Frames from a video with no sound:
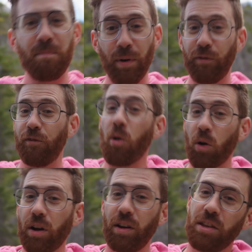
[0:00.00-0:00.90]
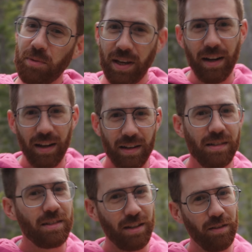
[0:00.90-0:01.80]
before you get it
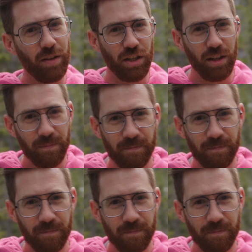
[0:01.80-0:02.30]
into DaVinci.